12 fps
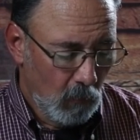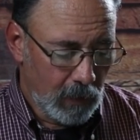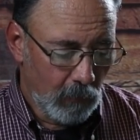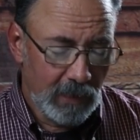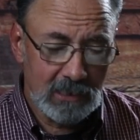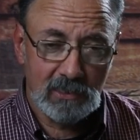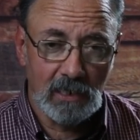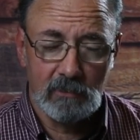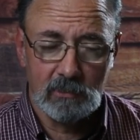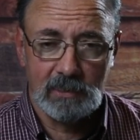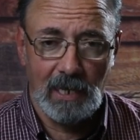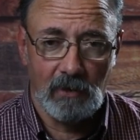What I want us to
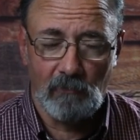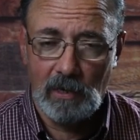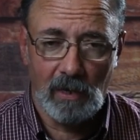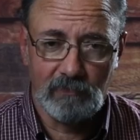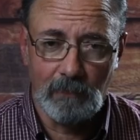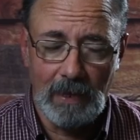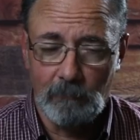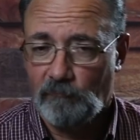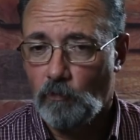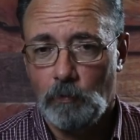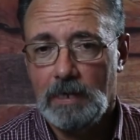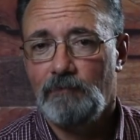understand right off the bat
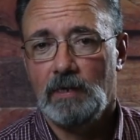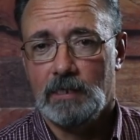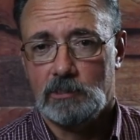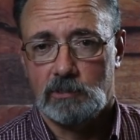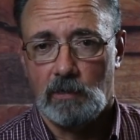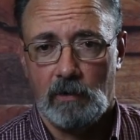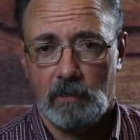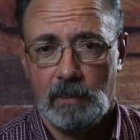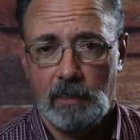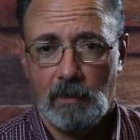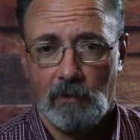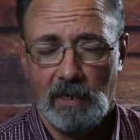before we even get started
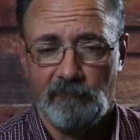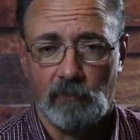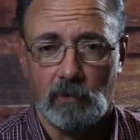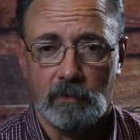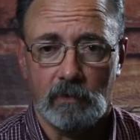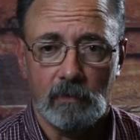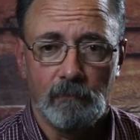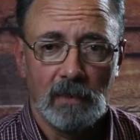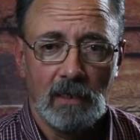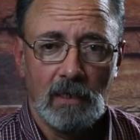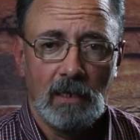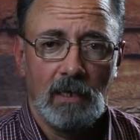here any further
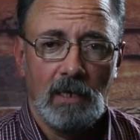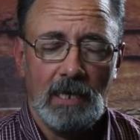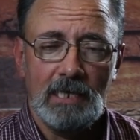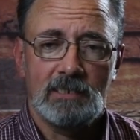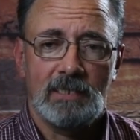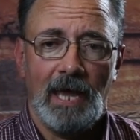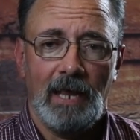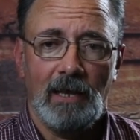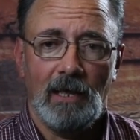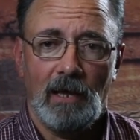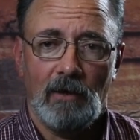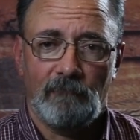is
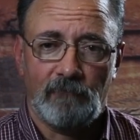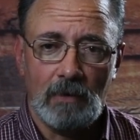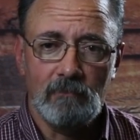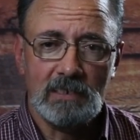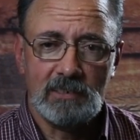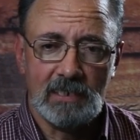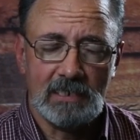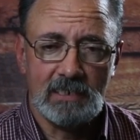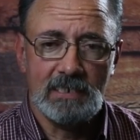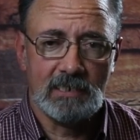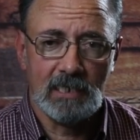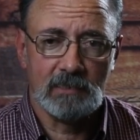that from the
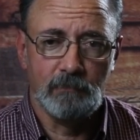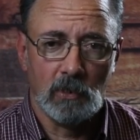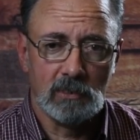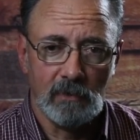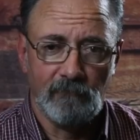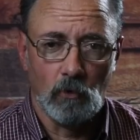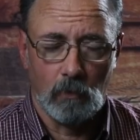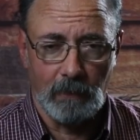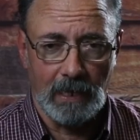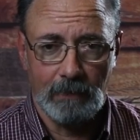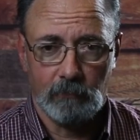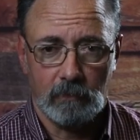66 books of your
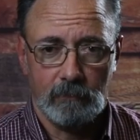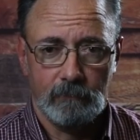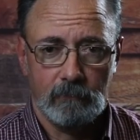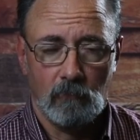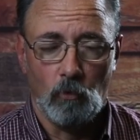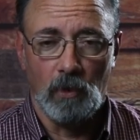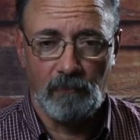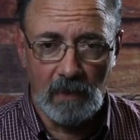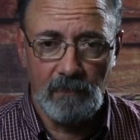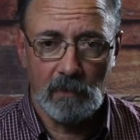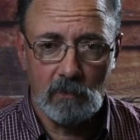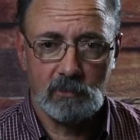Bible,
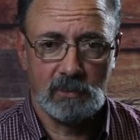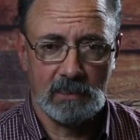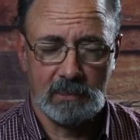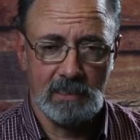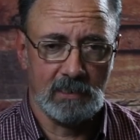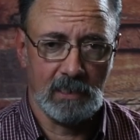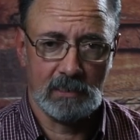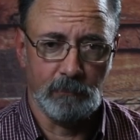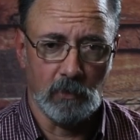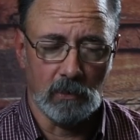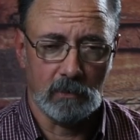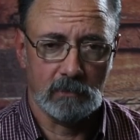within those 66
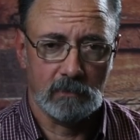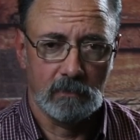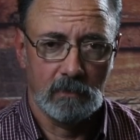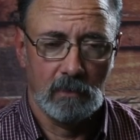books,